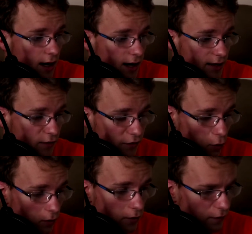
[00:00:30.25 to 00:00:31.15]
in the
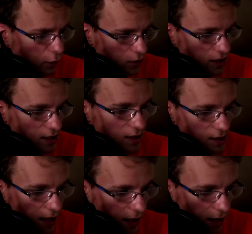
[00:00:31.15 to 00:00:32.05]
four seasons
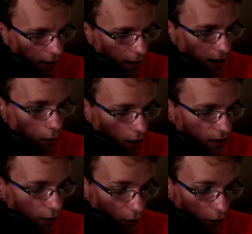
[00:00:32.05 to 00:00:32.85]
that he was here,